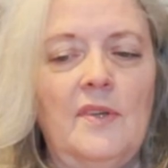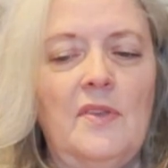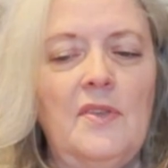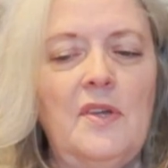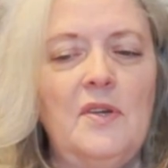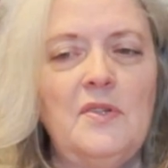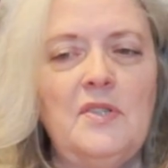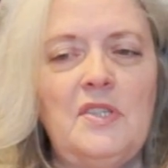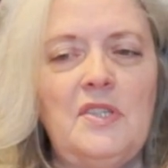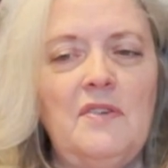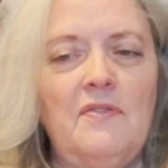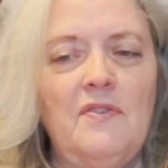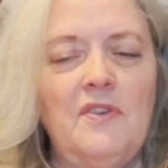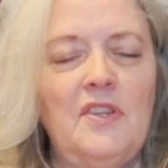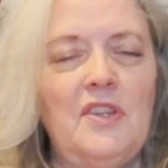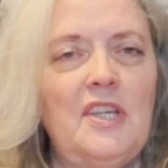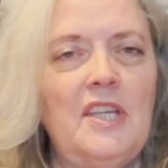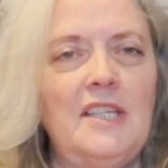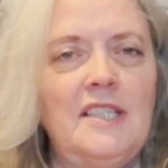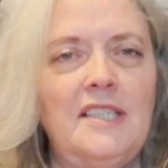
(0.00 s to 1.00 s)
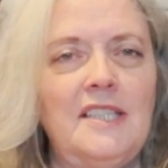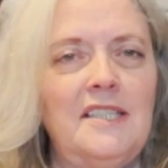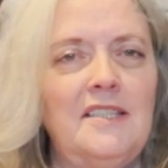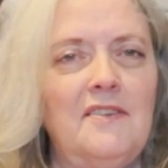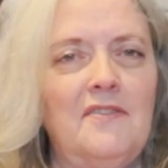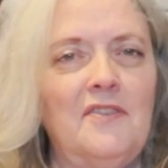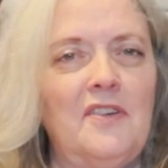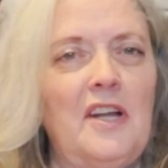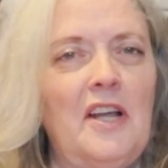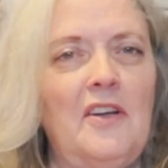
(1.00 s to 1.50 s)
there's different things in
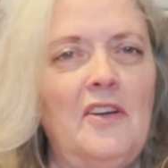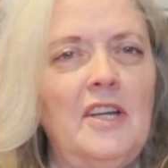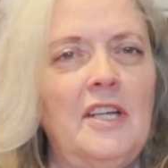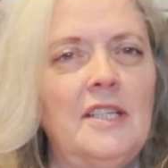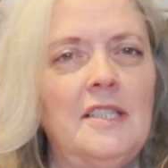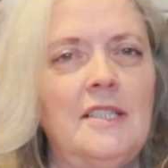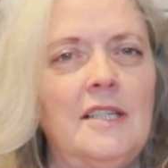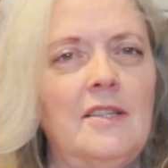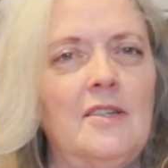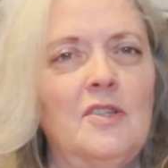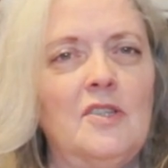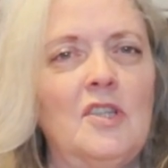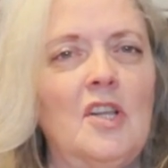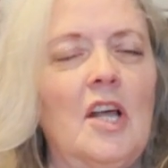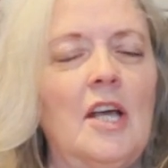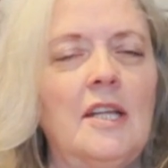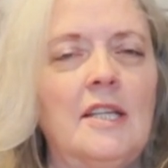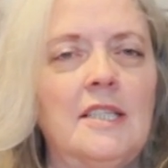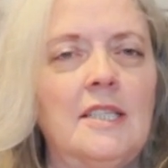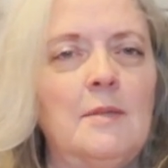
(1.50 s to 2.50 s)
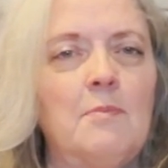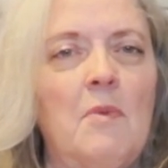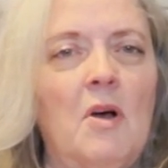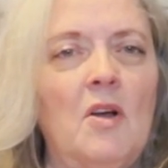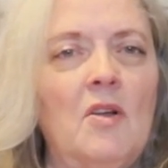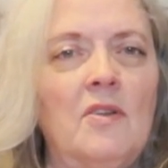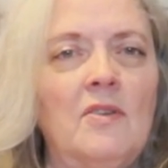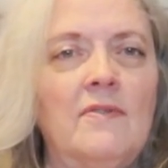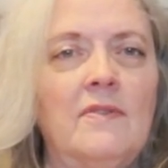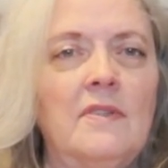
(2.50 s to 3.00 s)
different areas, and there's a lot of
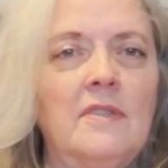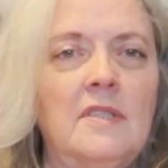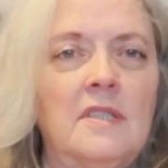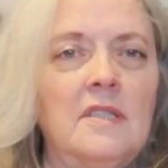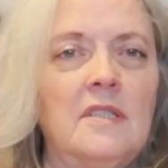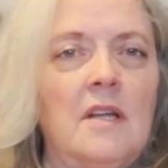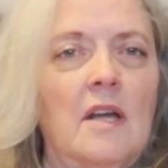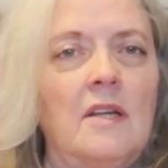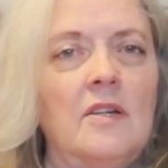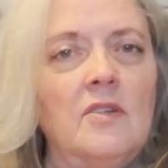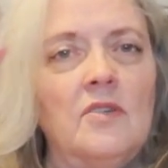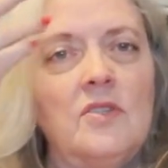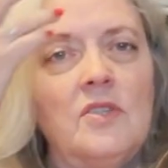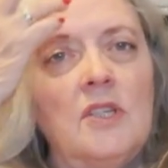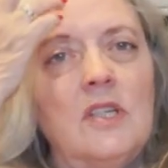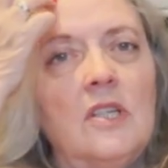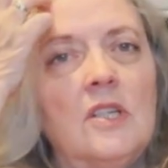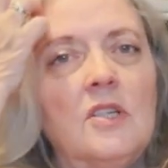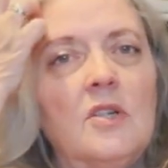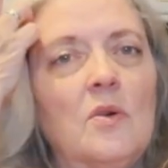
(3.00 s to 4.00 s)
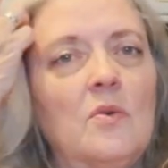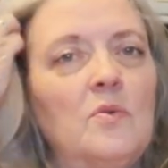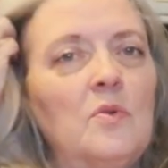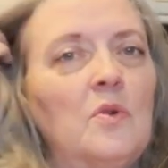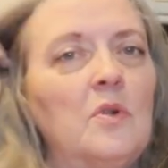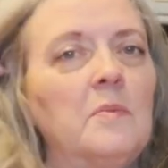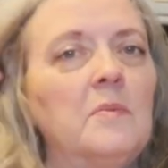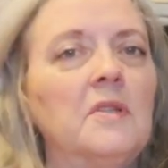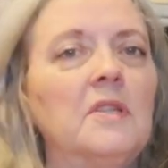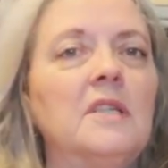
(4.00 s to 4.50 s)
small designers that you don't
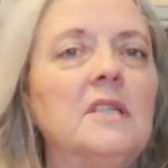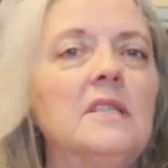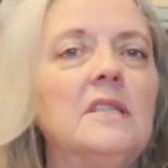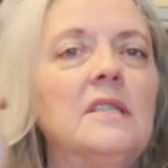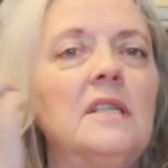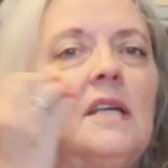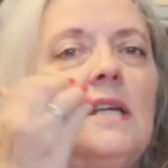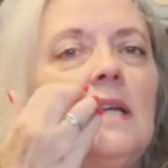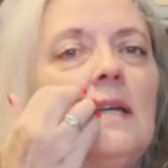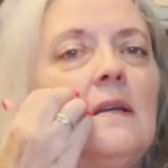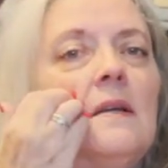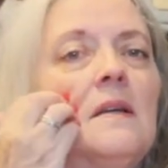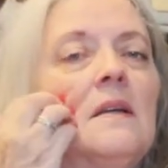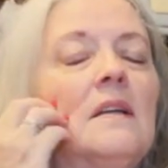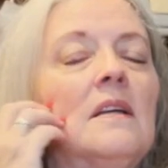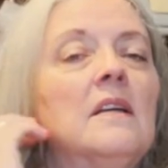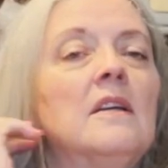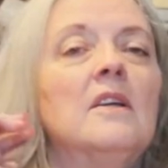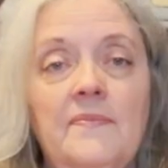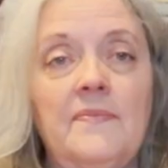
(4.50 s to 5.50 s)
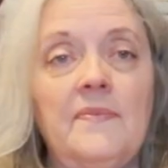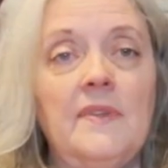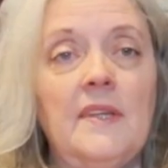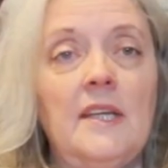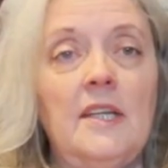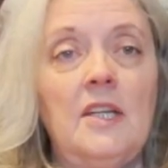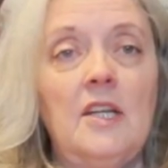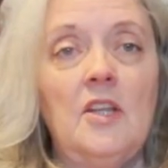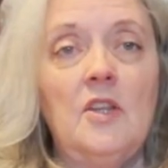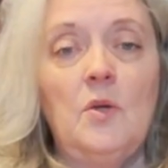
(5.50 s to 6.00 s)
normally see.
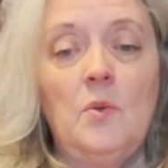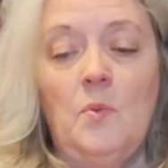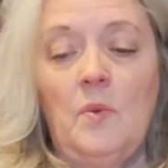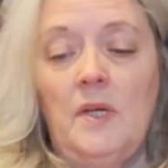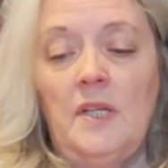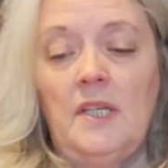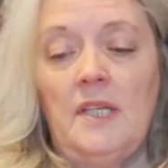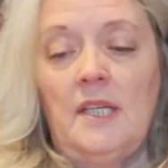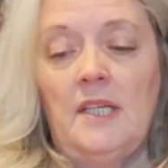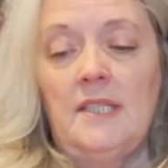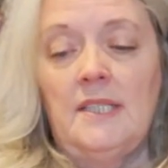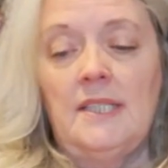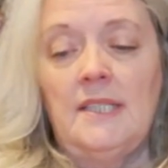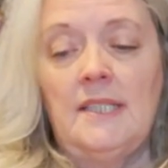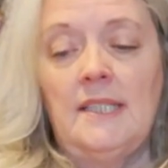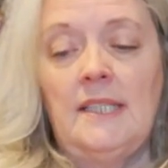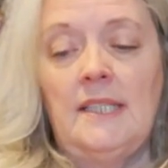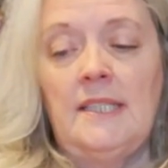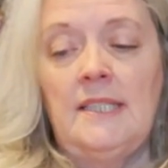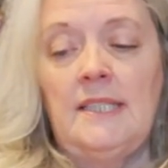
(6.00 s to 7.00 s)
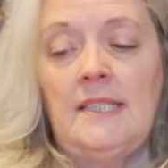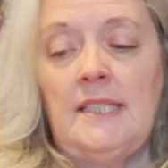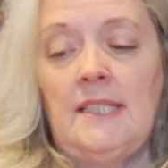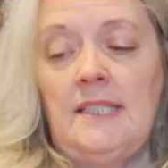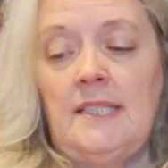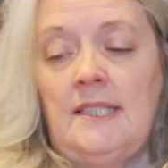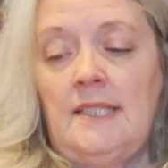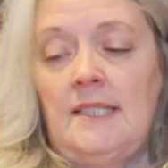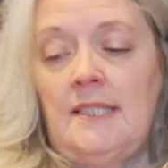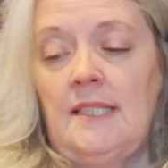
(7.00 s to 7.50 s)
Another one is
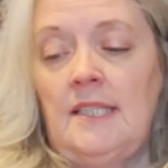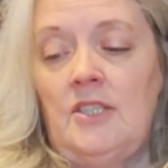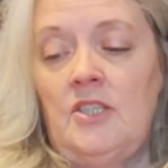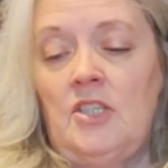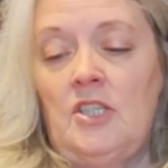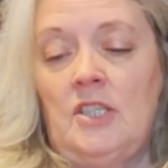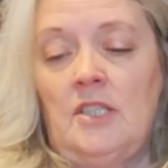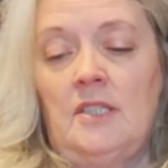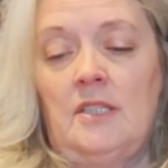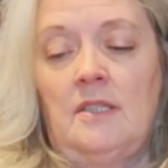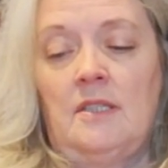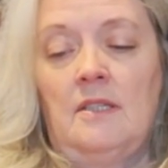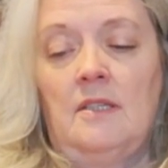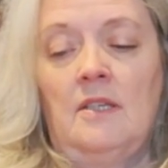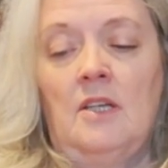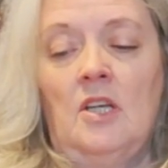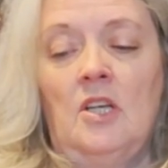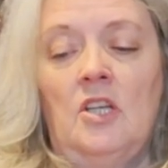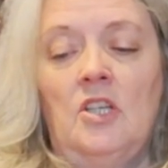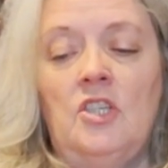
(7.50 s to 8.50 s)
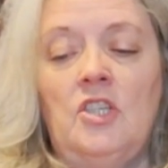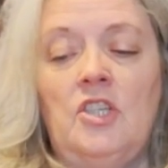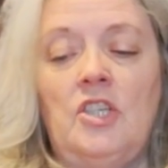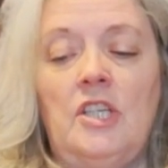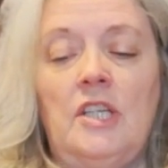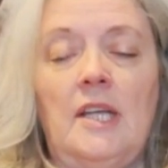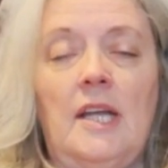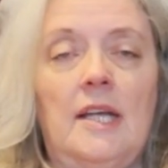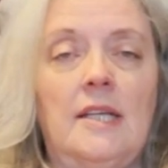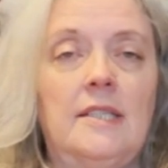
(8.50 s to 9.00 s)
lindystitches.
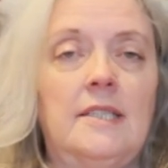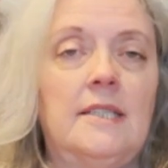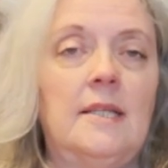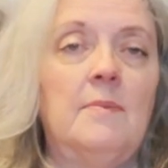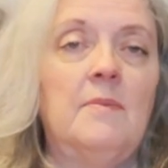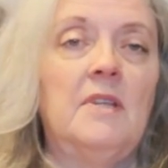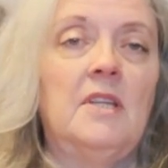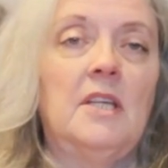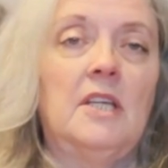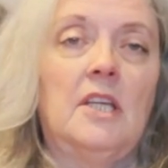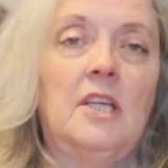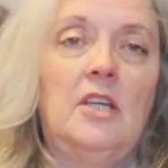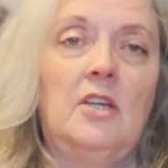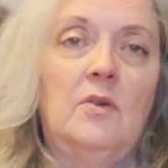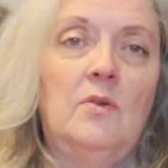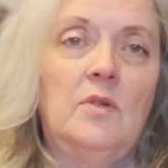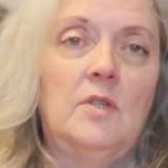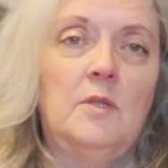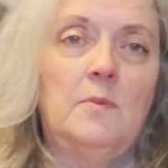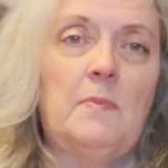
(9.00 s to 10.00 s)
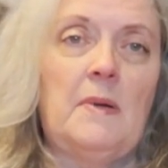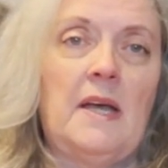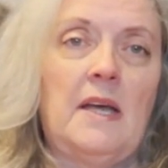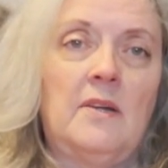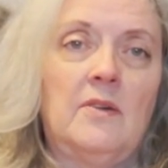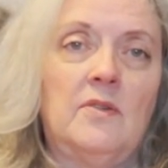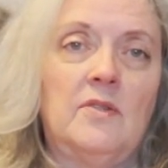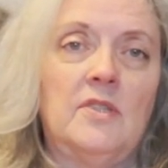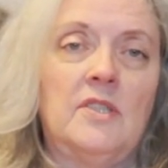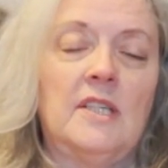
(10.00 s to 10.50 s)
She has some of the cutest
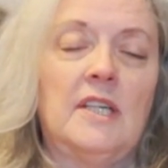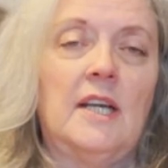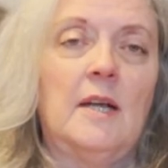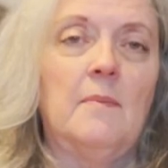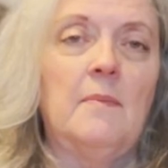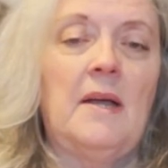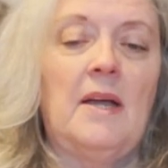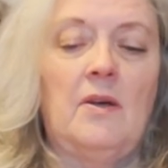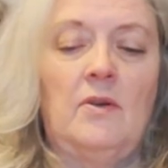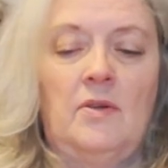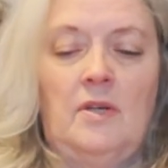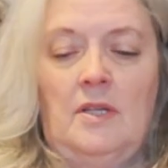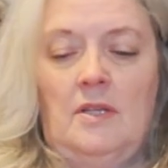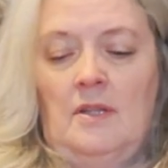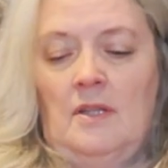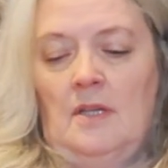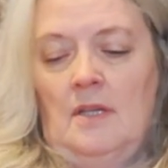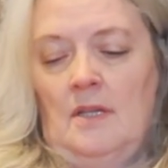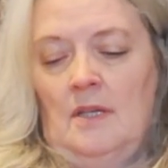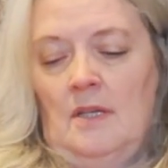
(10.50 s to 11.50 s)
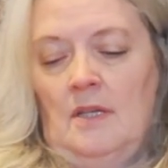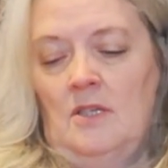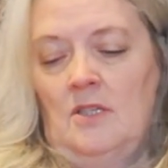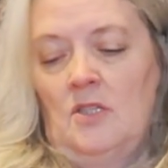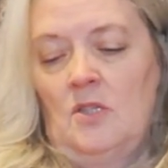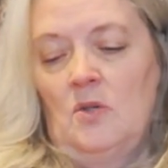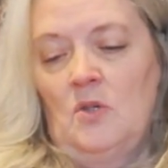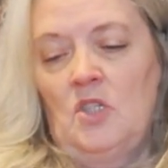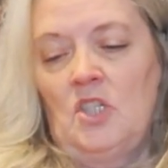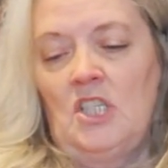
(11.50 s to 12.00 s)
patterns that come out, and
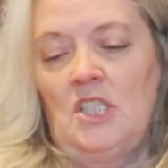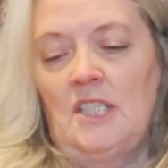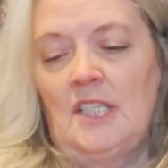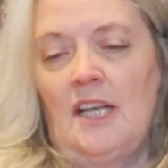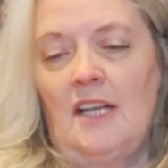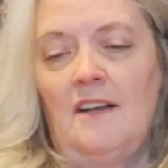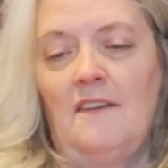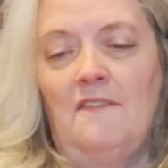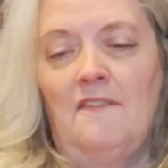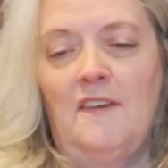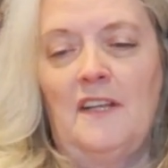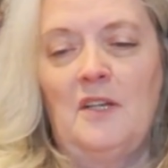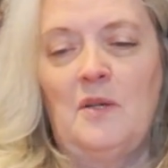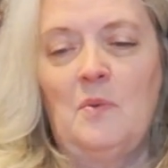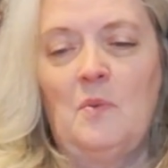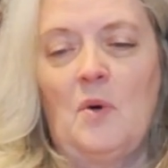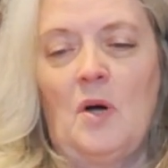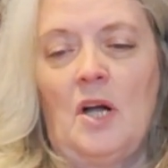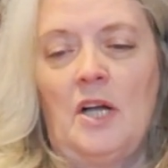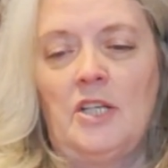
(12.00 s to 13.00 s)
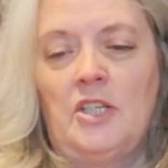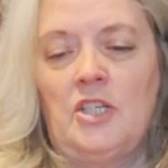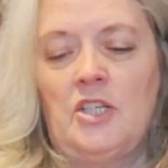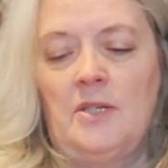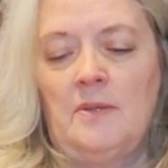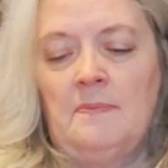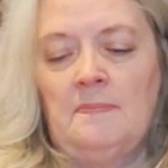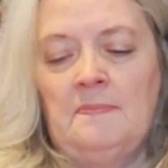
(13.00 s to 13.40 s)
so she's kind of fun to watch.